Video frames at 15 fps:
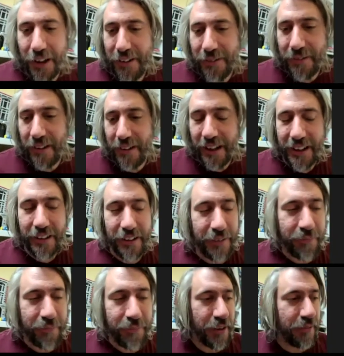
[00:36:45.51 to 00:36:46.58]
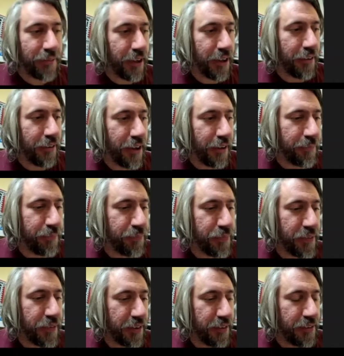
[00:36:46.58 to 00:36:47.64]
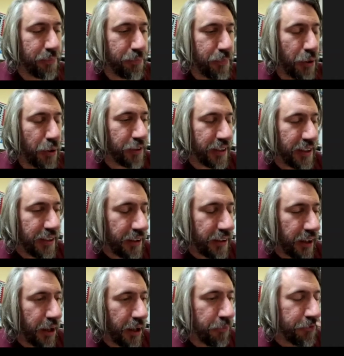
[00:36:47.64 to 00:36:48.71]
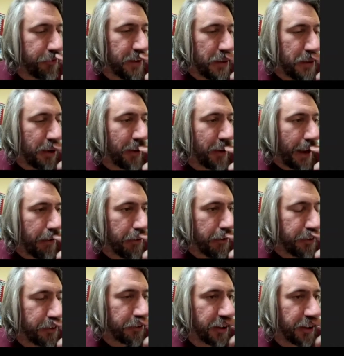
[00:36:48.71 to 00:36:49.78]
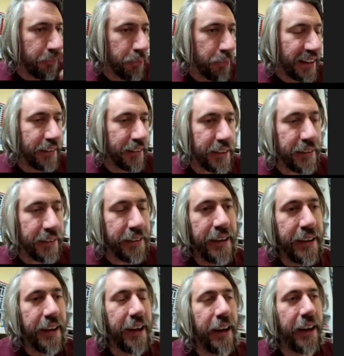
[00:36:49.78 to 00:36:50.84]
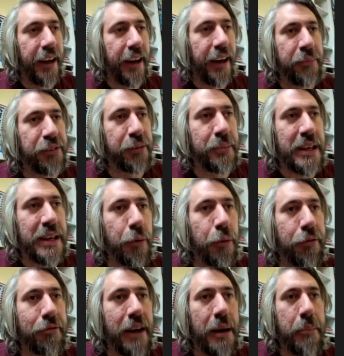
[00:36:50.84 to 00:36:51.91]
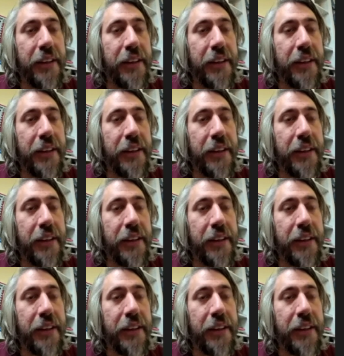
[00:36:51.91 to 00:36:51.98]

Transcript: It's like a, a, a, a it's mostly um, female characters kind of battling um, some evil threat.